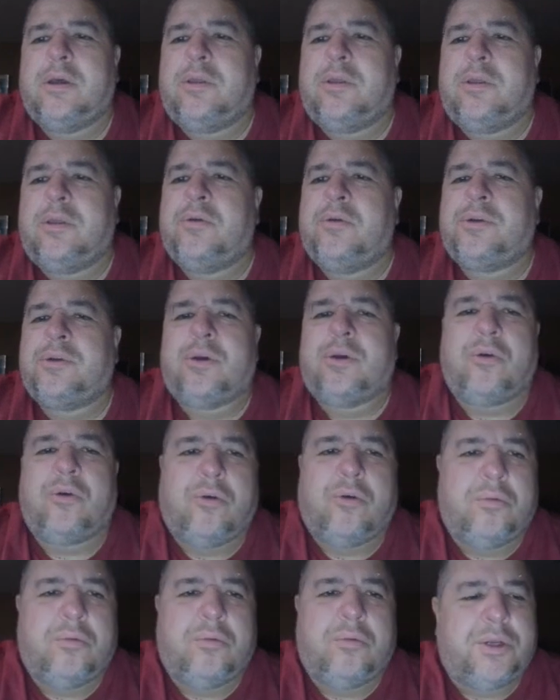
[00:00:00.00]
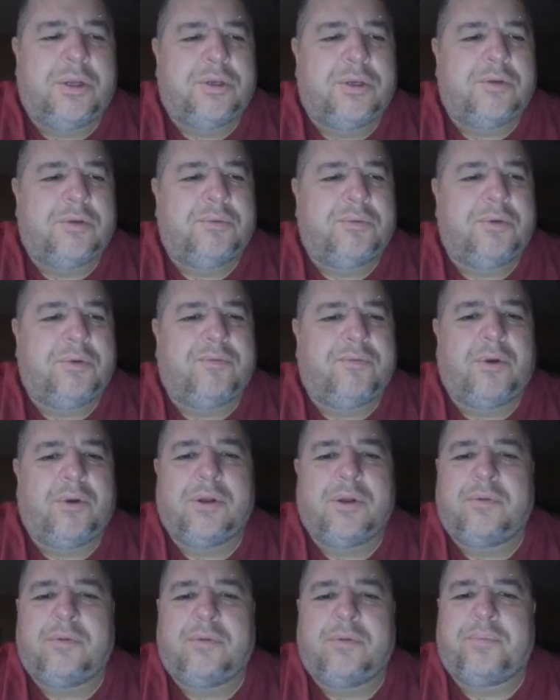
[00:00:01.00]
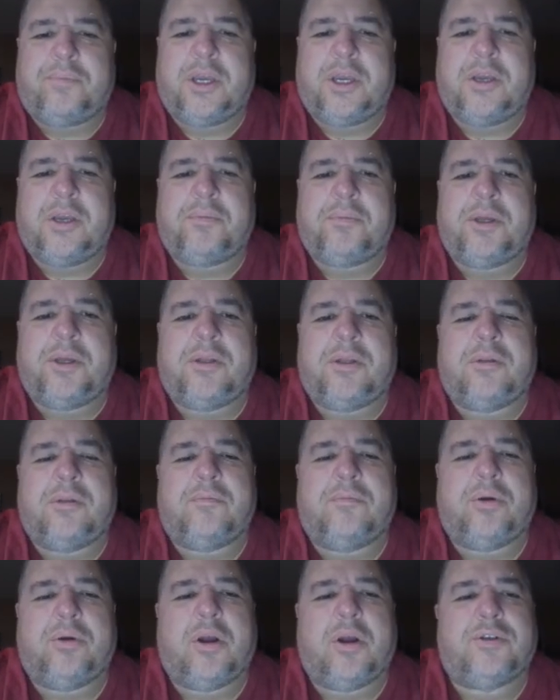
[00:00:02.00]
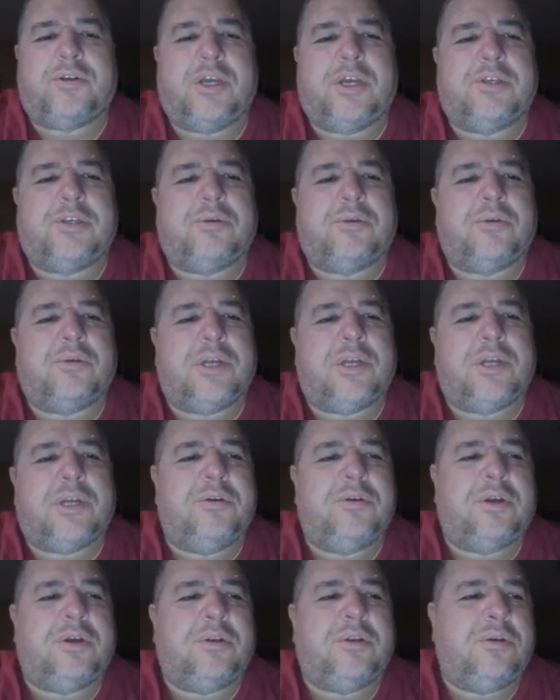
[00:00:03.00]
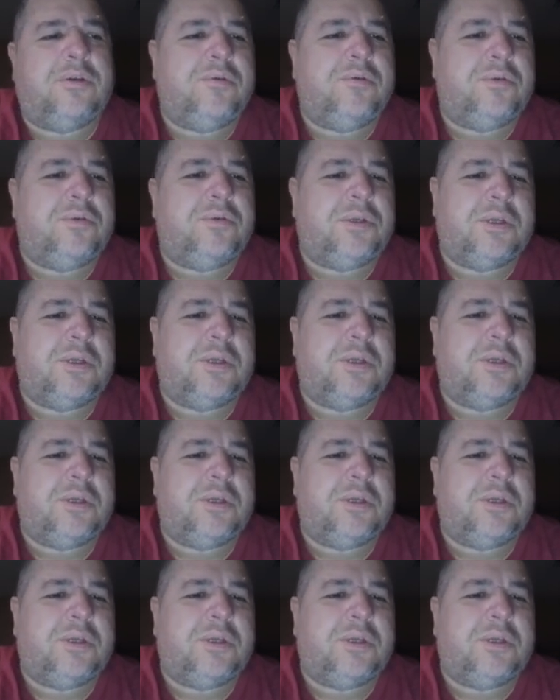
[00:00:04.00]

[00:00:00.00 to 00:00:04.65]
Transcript: There is a whole bunch of different payment processors that you can use.